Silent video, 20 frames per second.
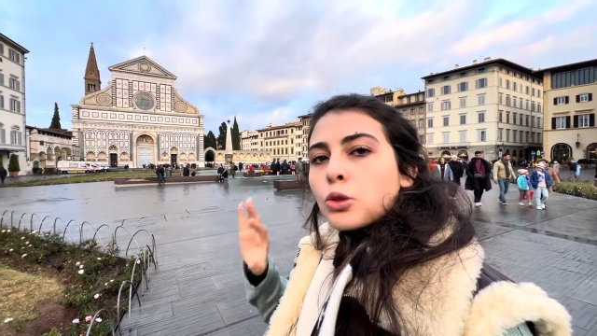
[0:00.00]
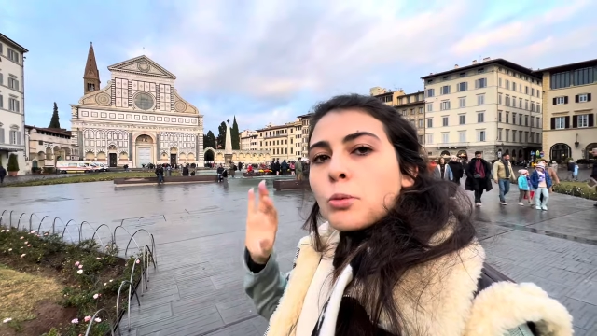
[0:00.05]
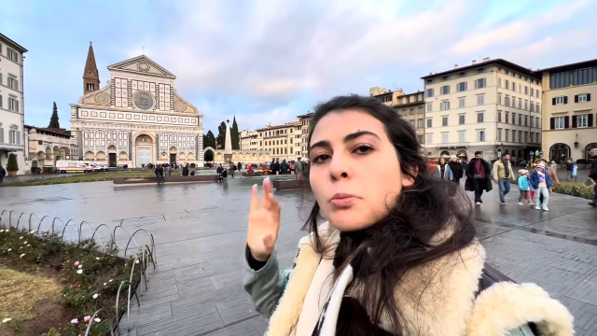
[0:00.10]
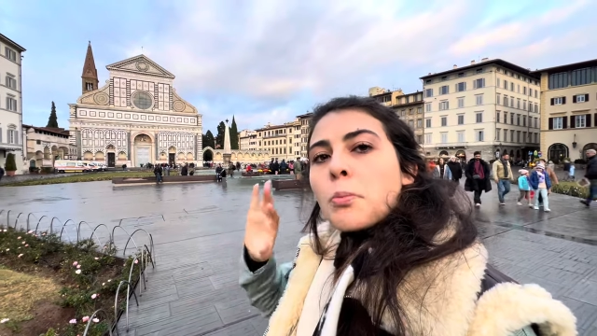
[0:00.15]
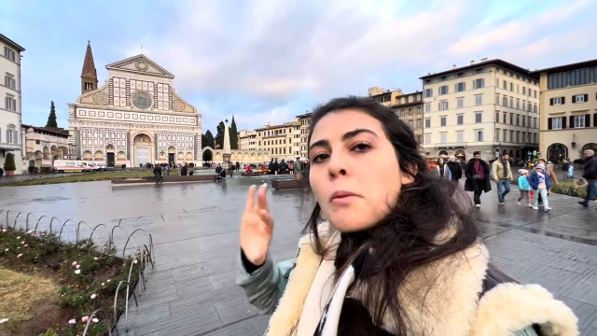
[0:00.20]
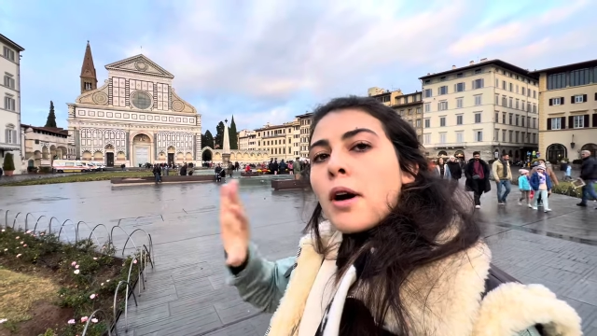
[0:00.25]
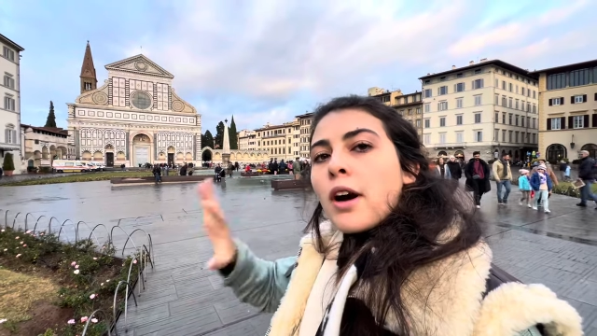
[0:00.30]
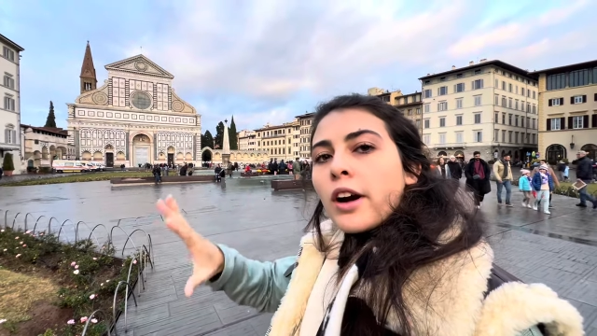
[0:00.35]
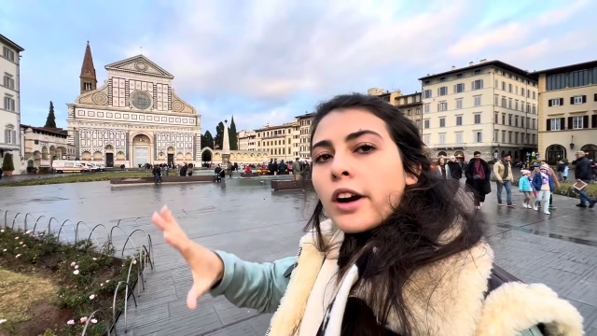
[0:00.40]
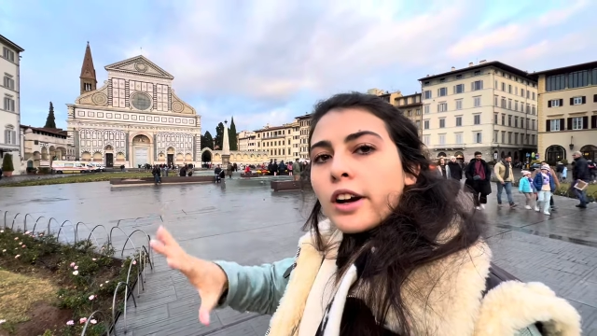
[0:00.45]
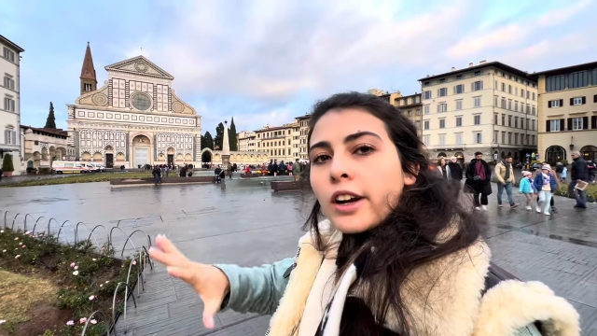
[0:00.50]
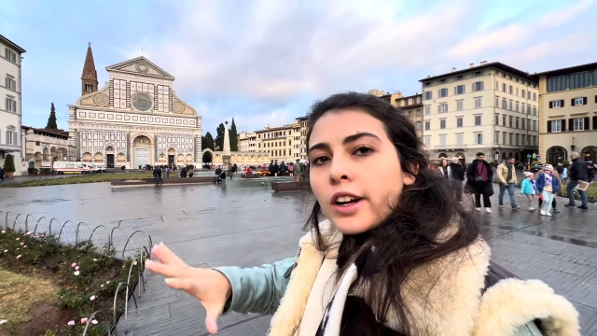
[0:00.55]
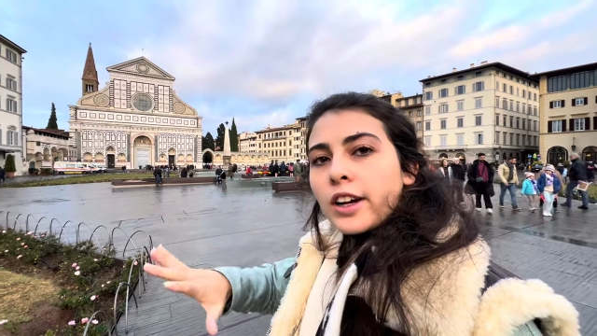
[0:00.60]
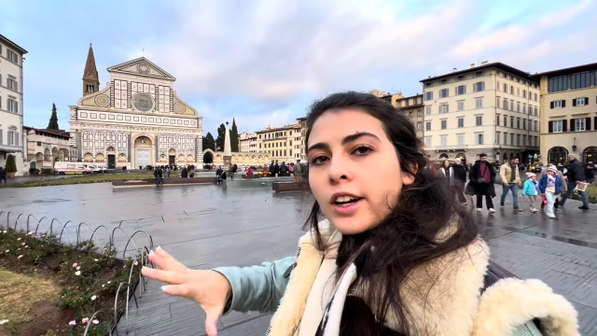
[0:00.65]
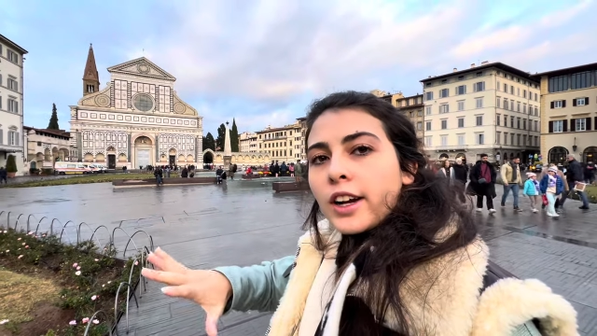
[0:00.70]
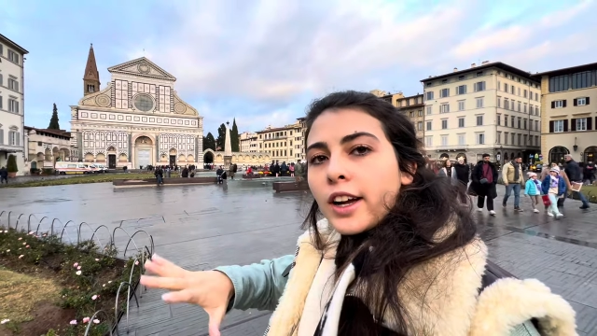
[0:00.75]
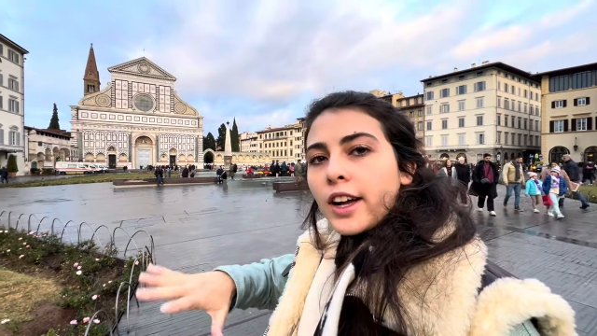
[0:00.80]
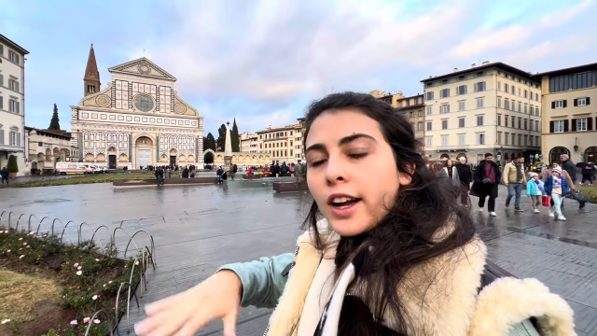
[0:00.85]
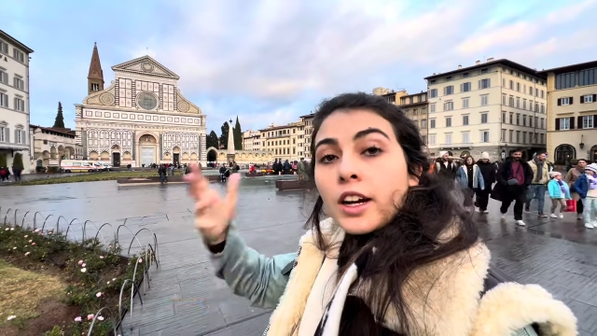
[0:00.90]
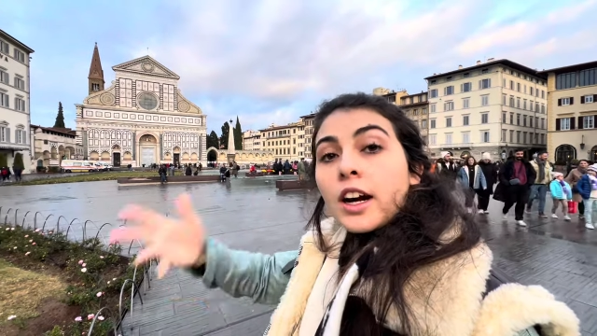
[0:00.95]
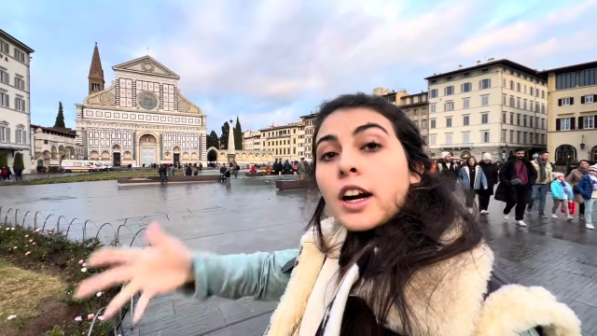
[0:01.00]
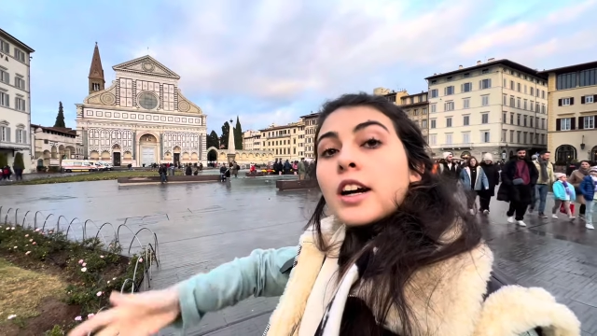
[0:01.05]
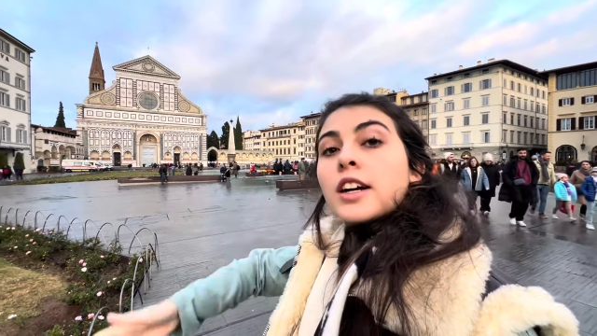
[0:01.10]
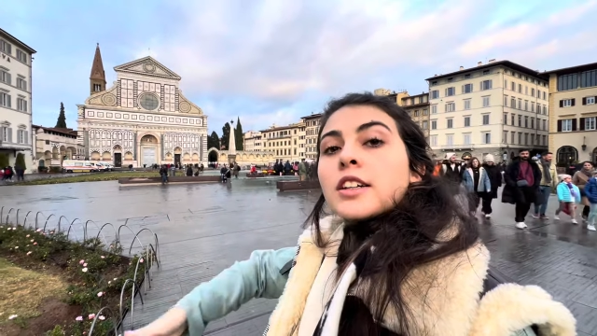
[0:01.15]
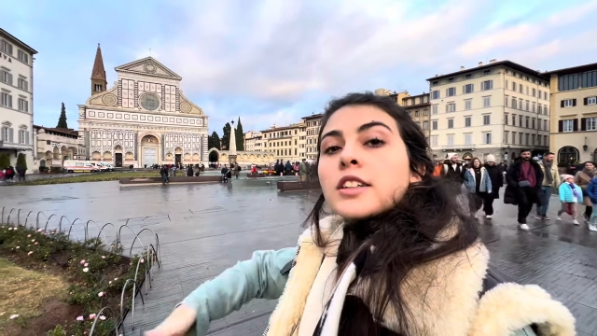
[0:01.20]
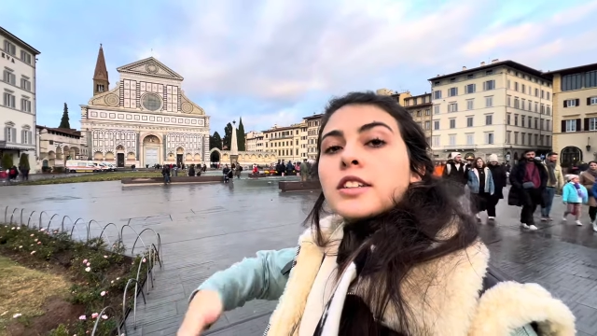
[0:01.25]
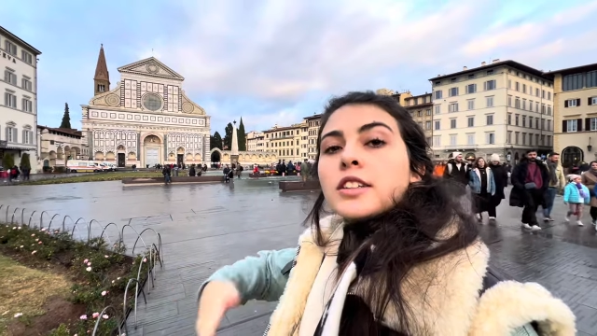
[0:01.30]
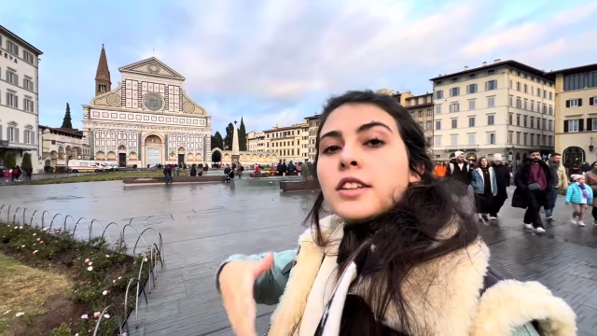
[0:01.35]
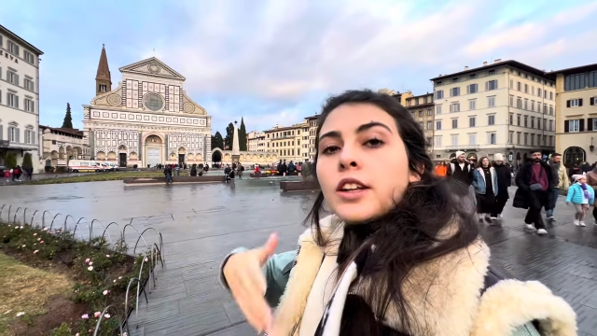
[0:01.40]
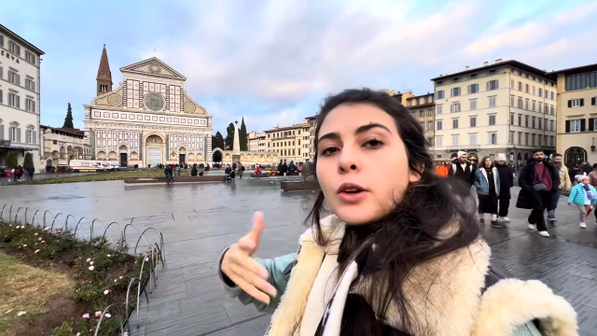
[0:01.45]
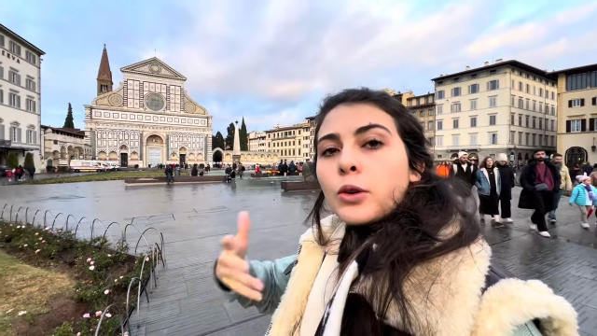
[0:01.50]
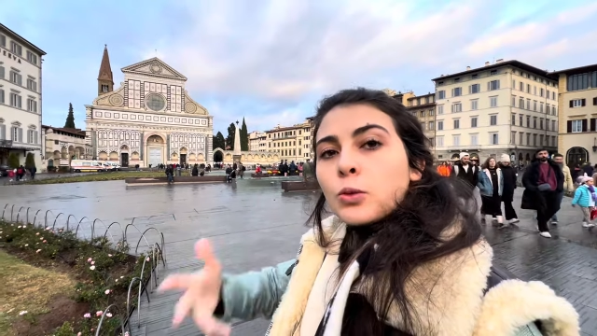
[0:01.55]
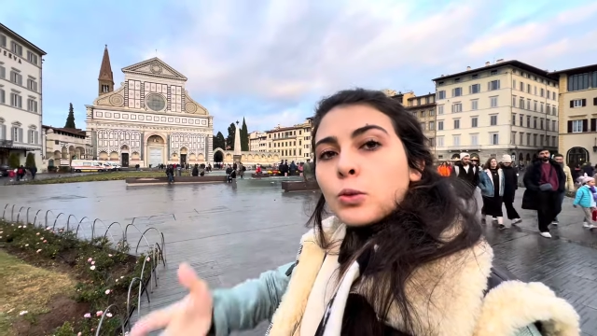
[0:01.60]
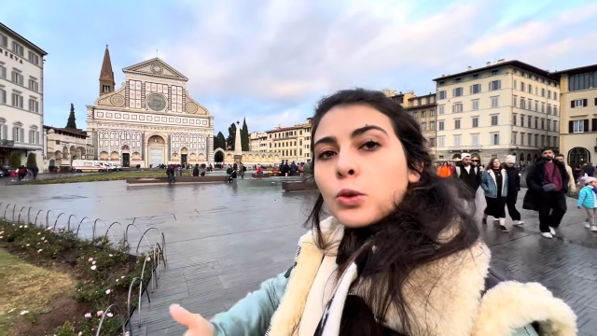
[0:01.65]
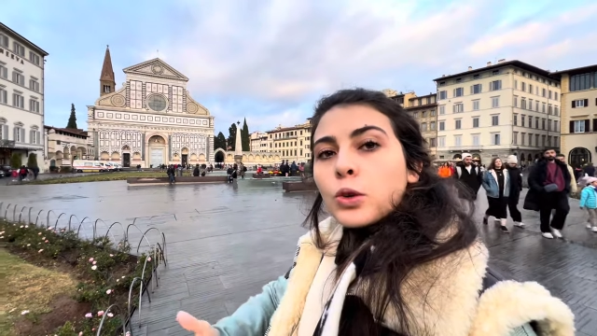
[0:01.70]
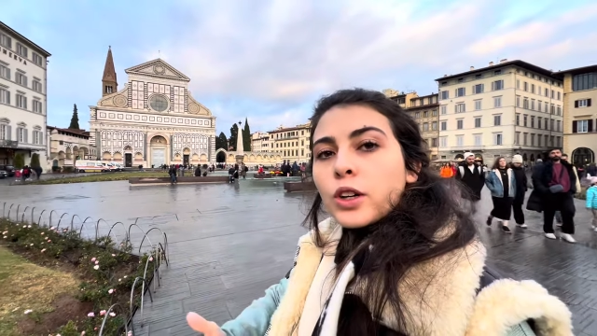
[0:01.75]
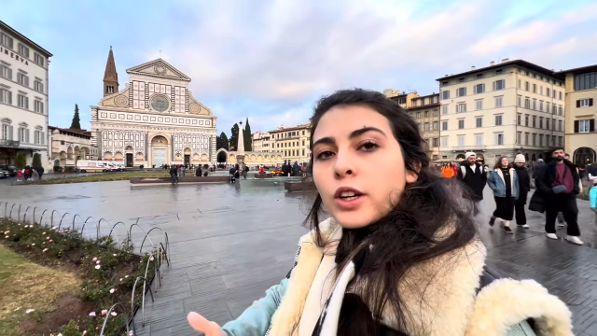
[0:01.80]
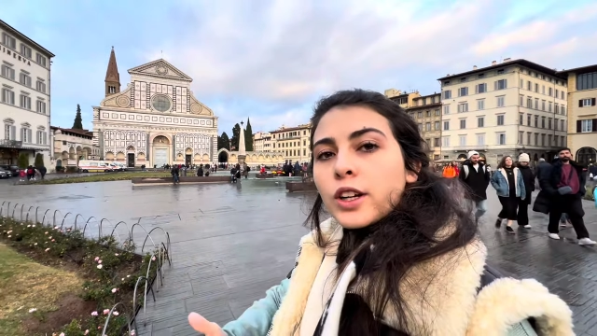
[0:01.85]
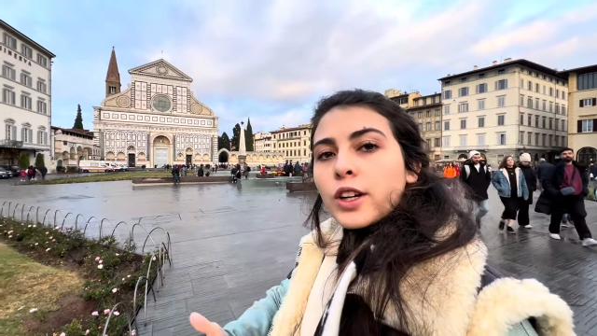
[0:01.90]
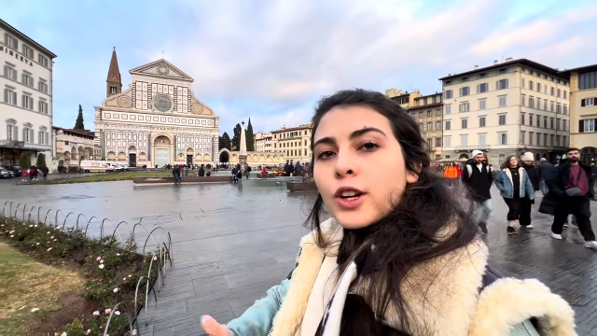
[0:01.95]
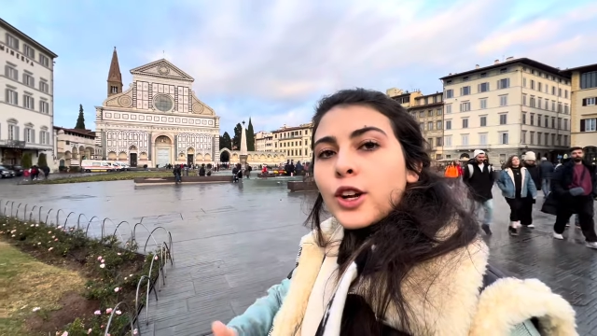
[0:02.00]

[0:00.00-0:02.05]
mark art, their work,